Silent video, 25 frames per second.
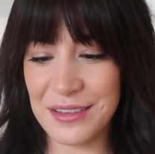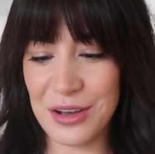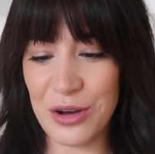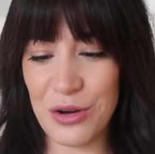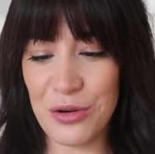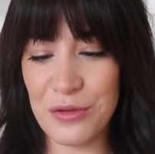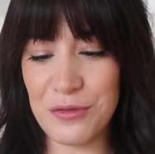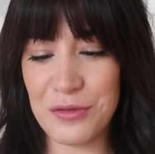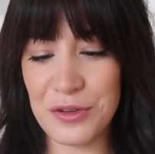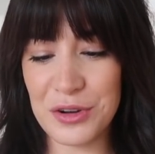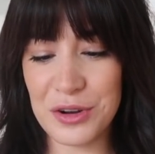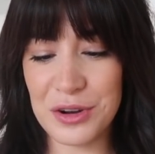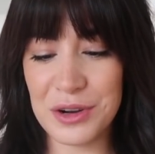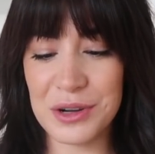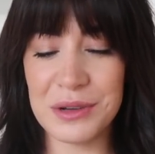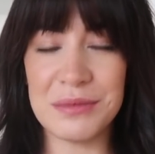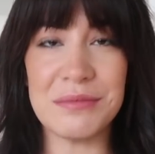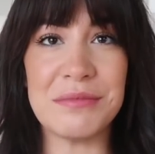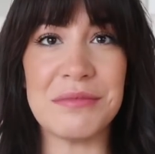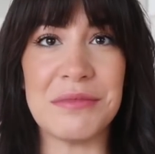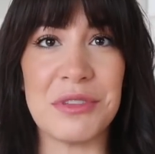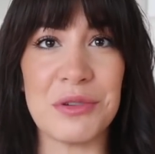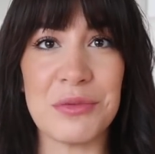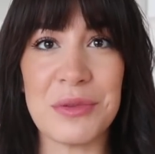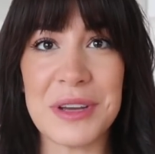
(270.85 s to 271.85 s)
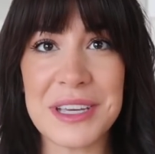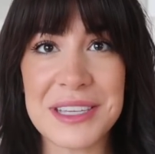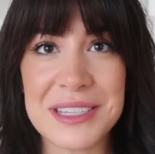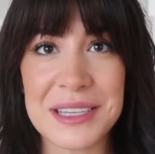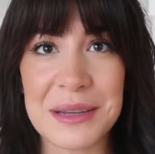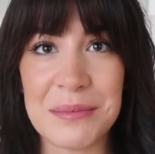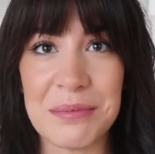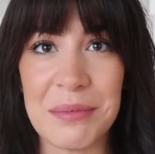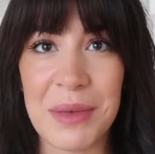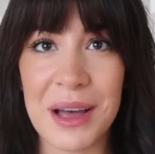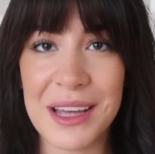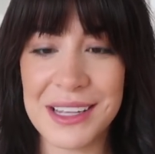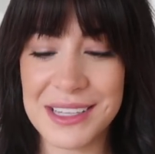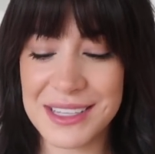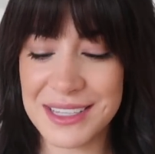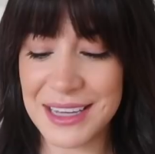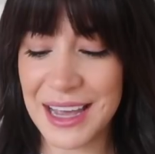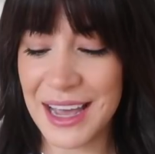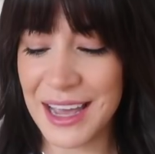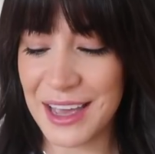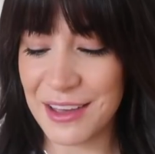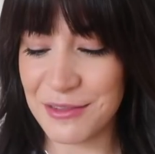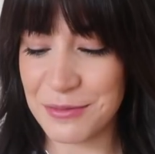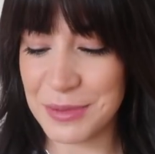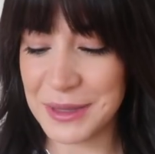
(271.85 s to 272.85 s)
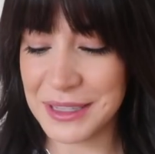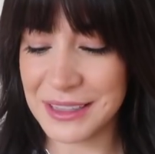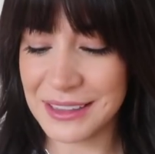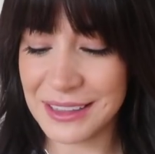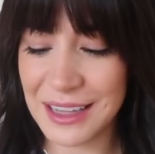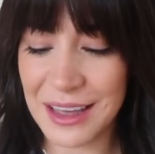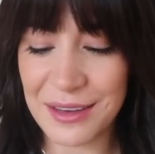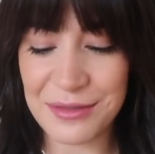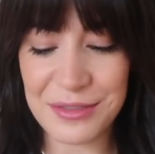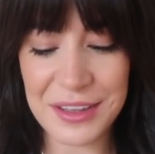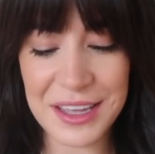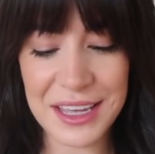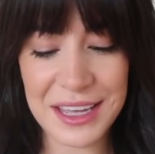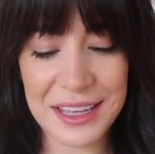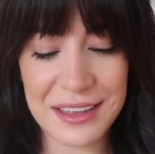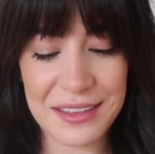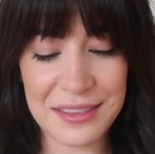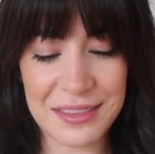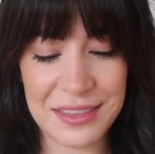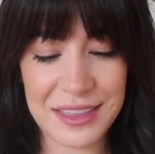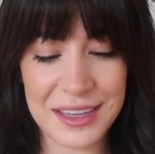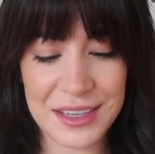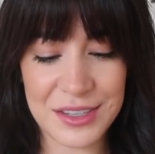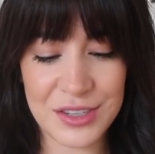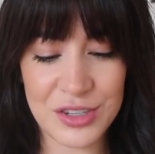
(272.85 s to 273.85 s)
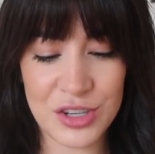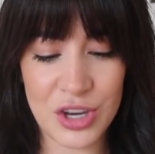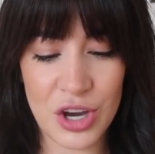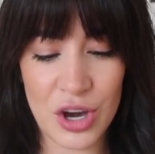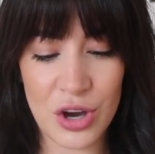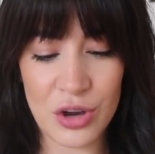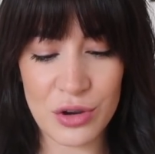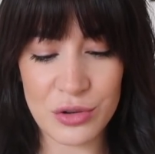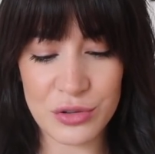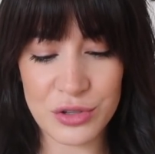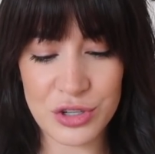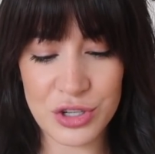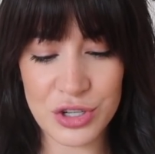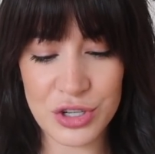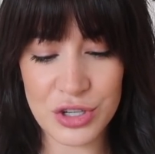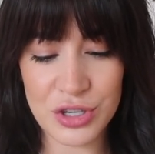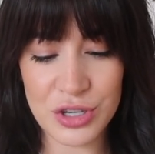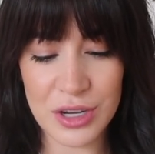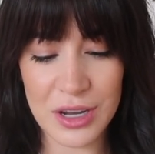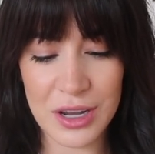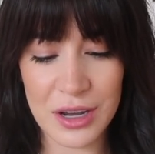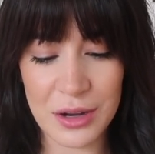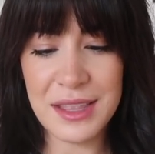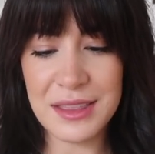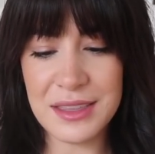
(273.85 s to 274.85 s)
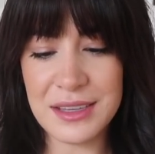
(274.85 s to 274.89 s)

Over the recent months, I have been loving this Coach.